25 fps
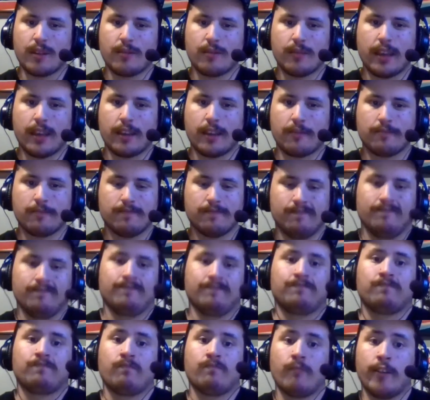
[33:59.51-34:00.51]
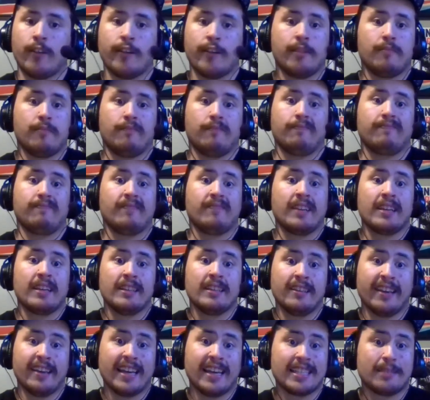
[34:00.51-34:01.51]
Like really?
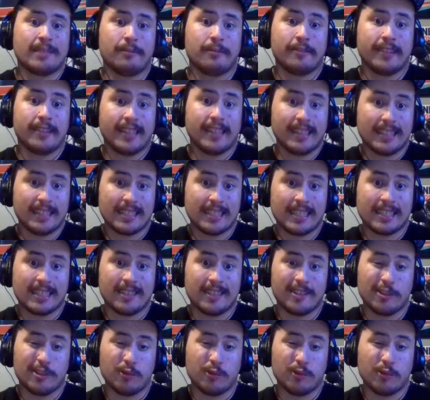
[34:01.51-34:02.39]
You guys really think this Godzilla is